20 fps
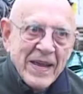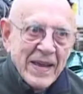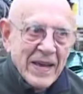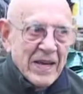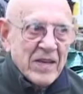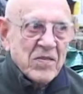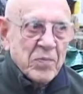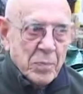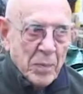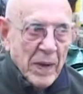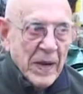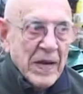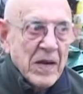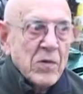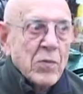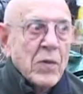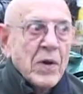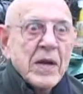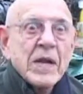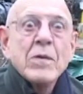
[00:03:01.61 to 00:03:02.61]

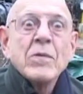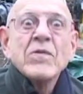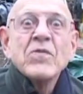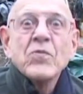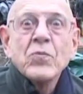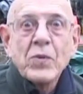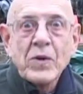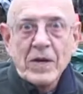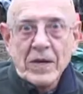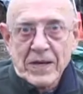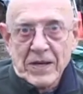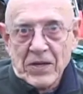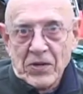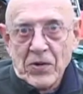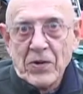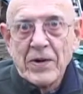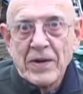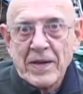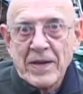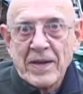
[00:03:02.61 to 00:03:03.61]
explained what he was really
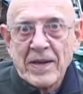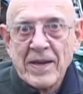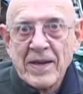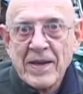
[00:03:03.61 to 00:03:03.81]
doing.